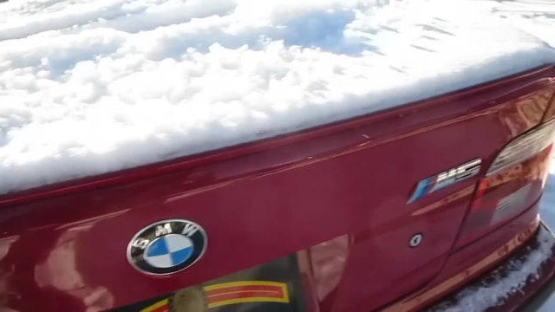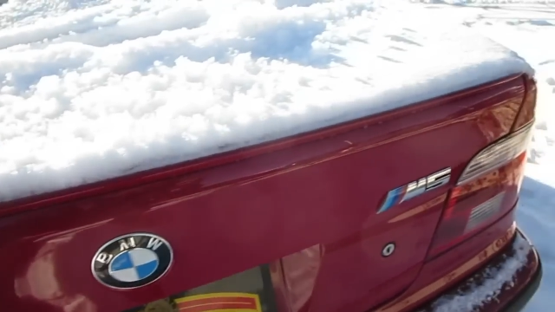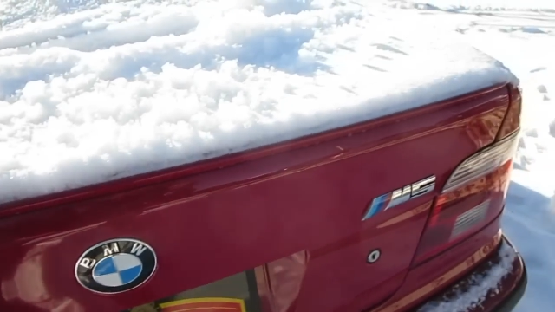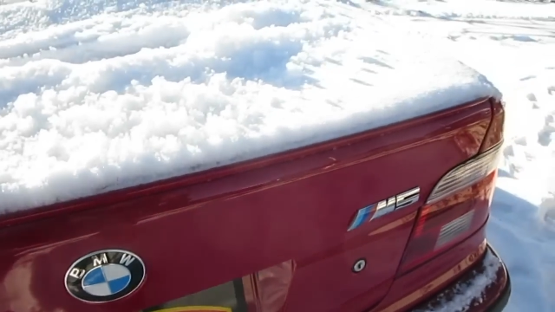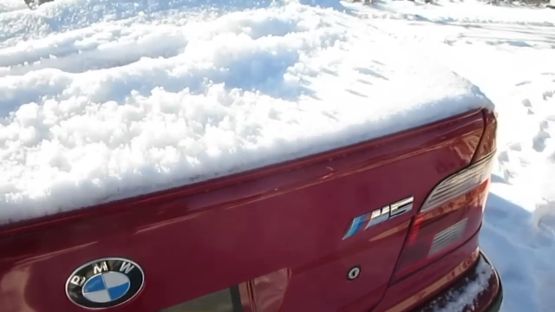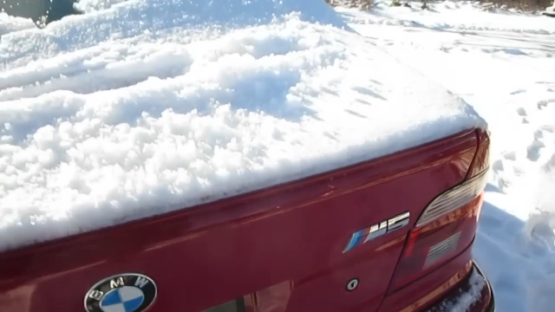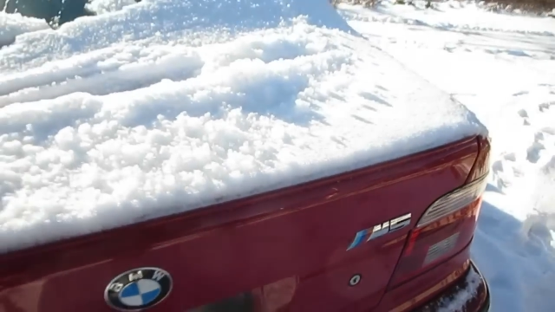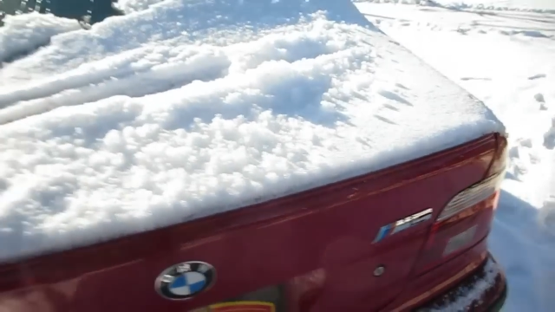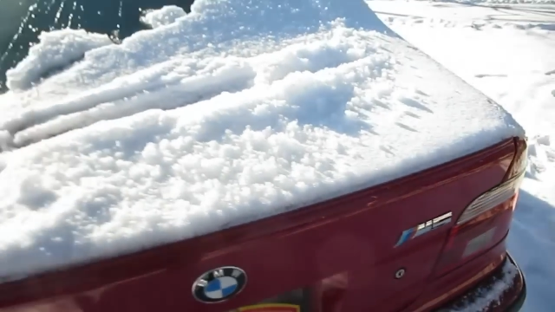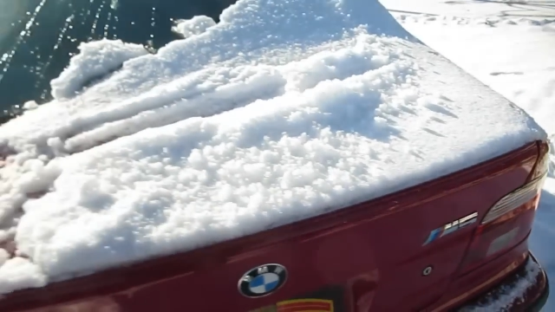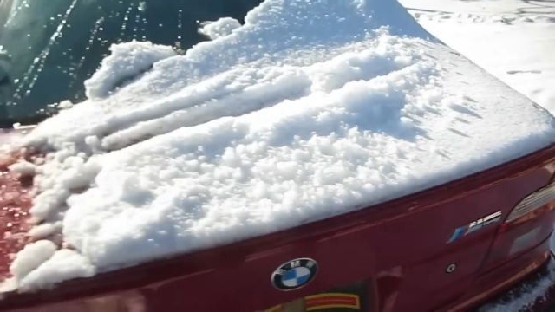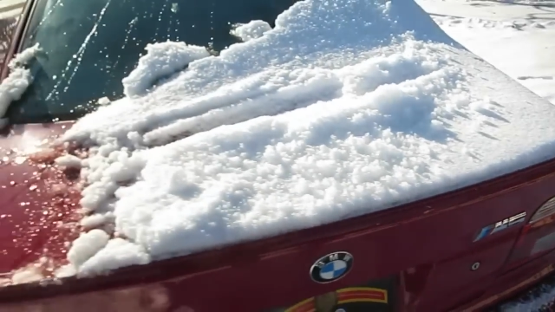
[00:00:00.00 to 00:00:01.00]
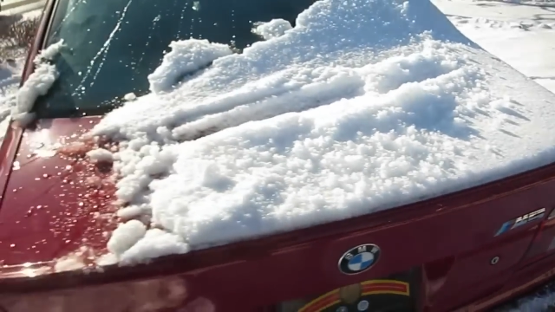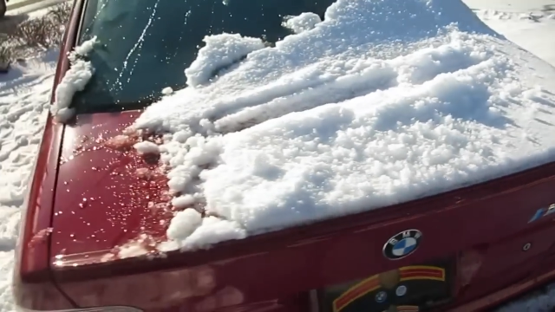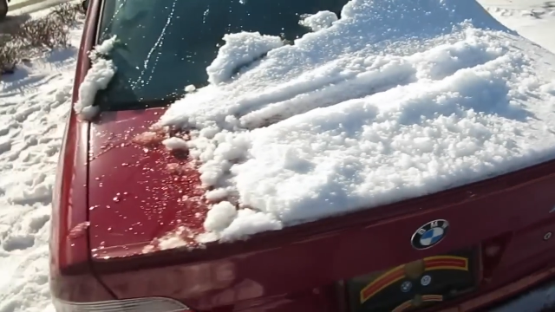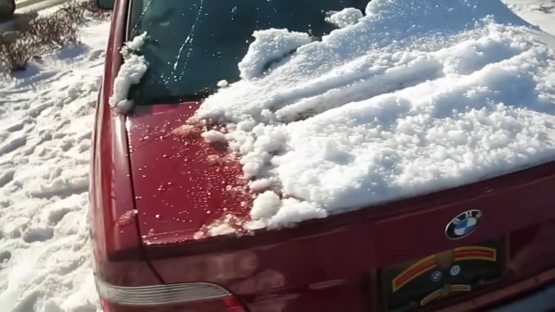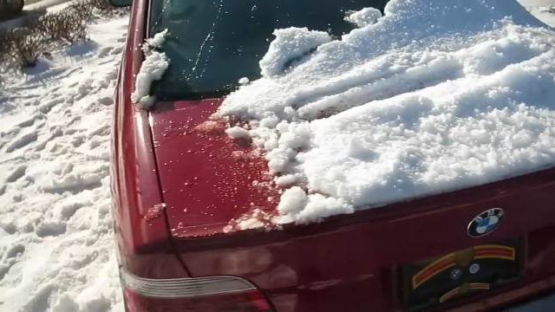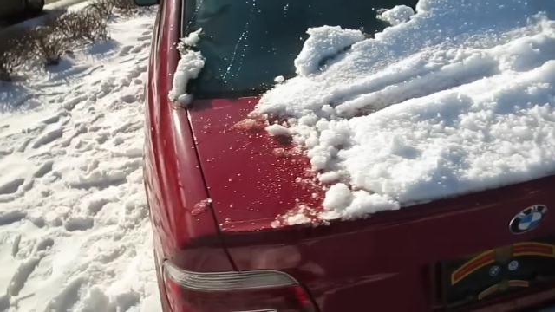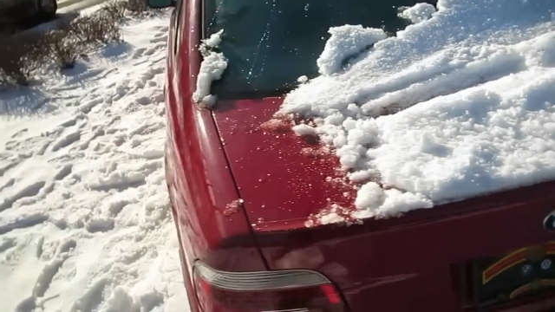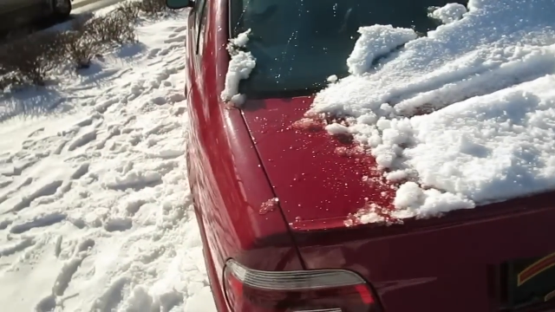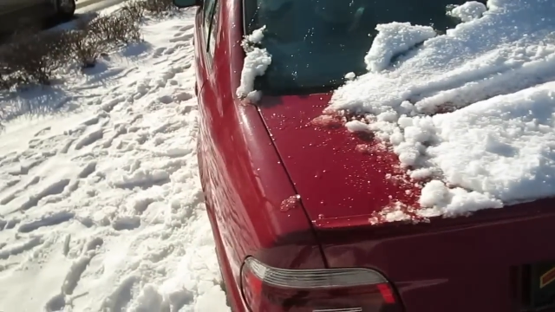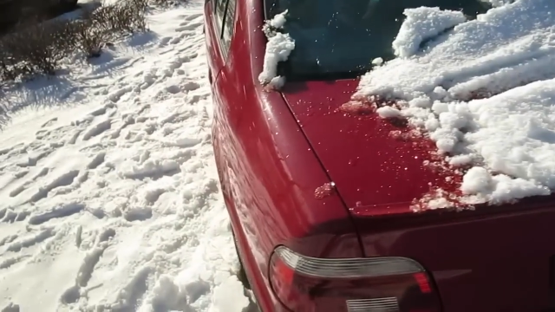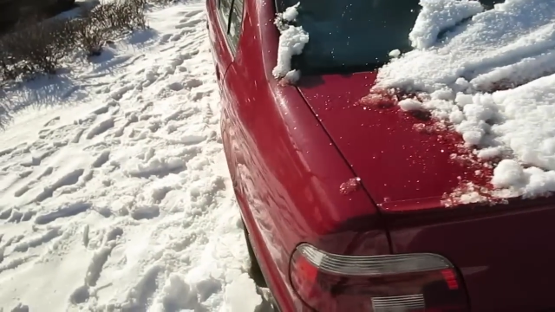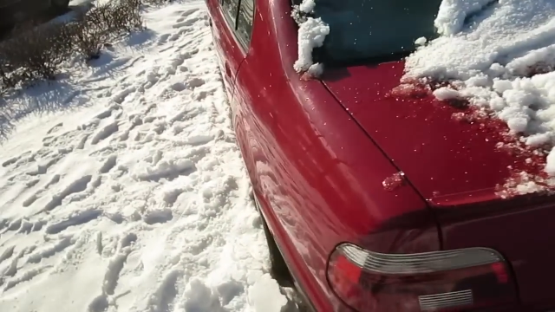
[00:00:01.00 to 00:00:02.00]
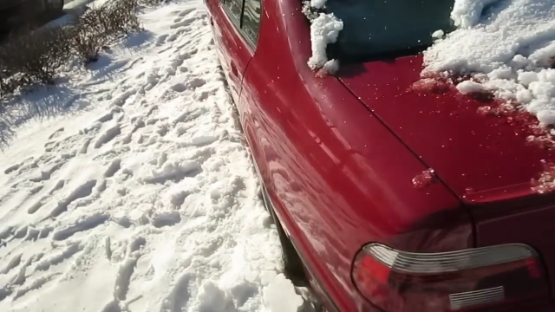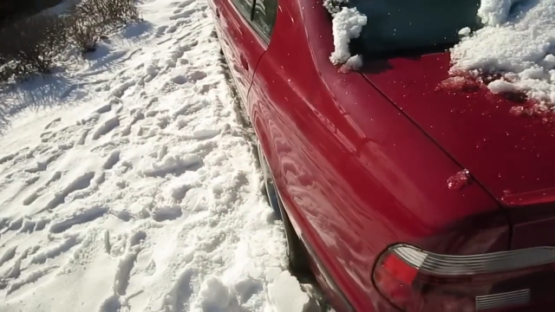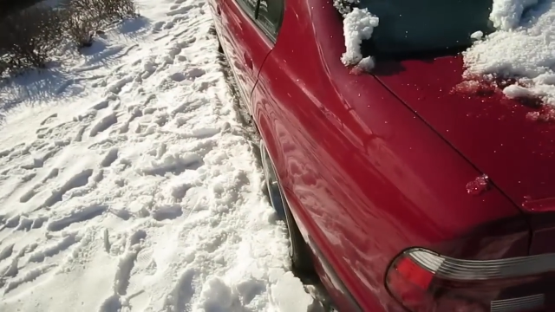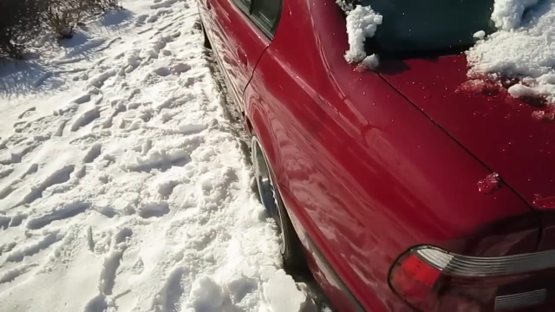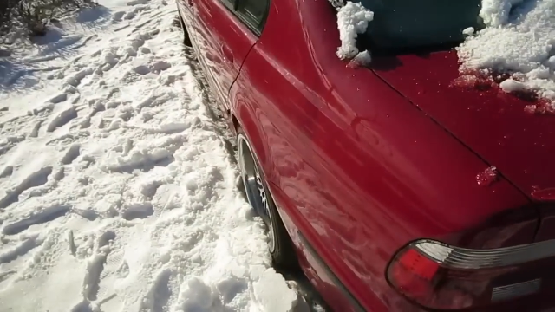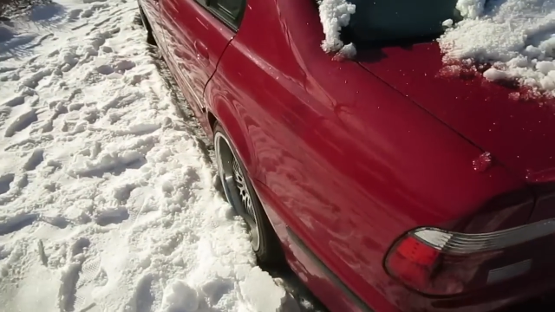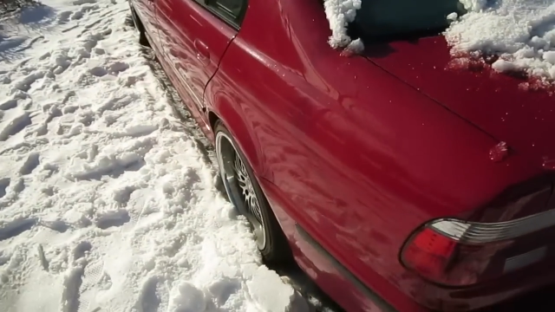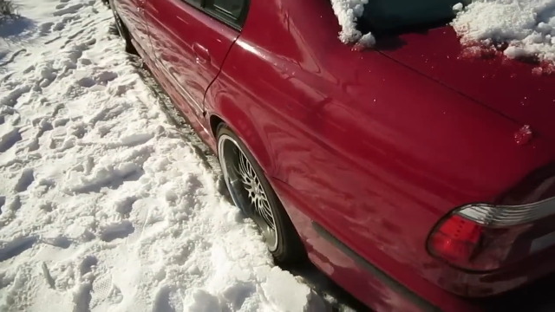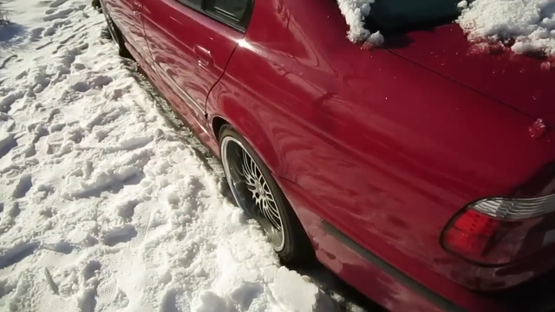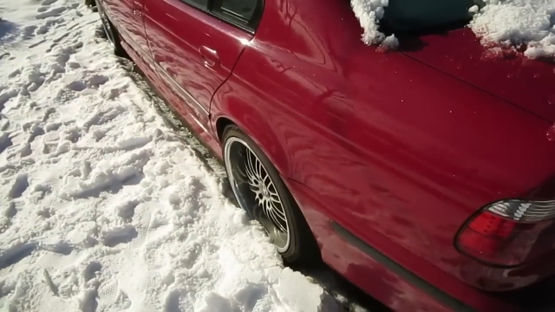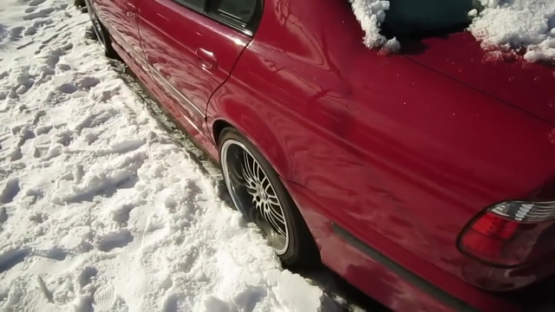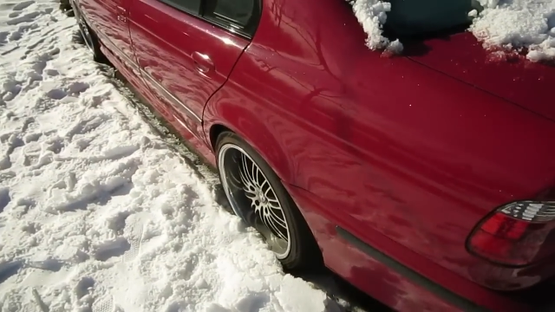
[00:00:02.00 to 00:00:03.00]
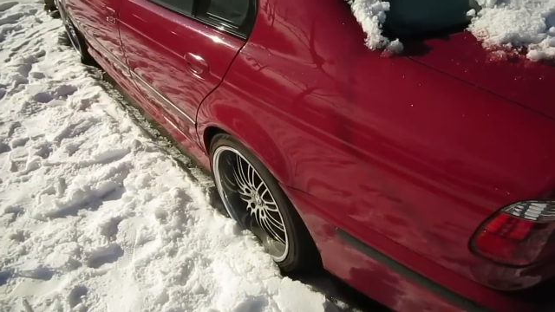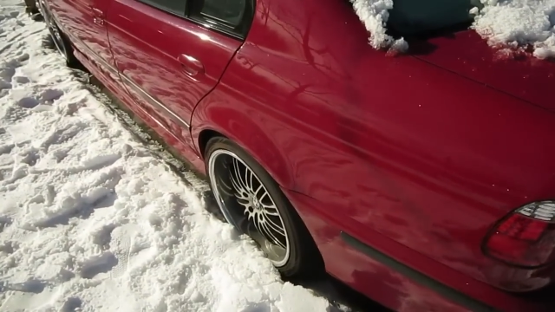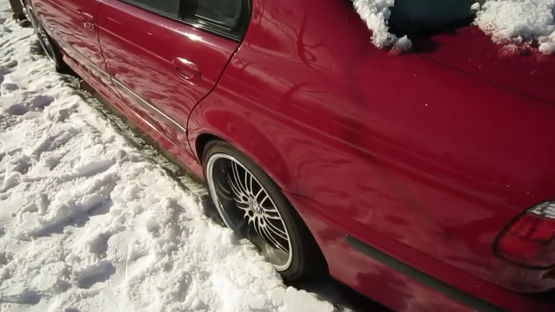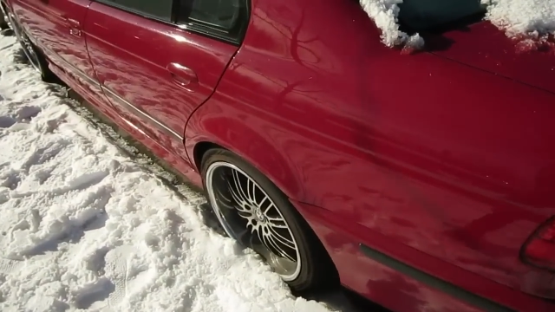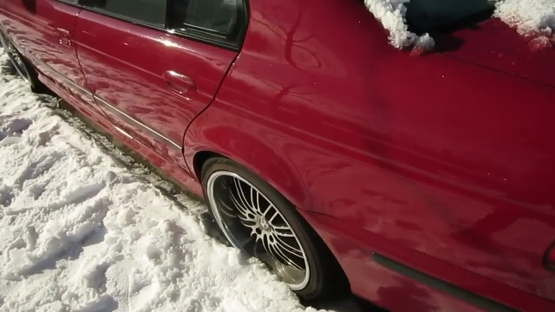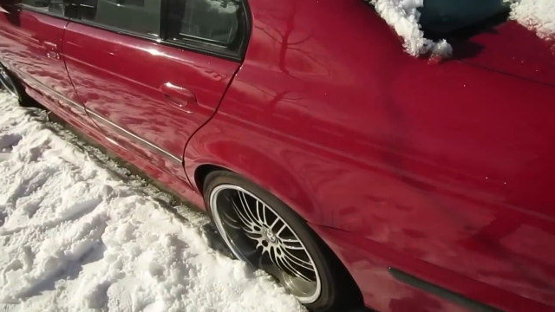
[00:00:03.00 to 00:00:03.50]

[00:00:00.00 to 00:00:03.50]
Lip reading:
Nobody's mouth can be seen.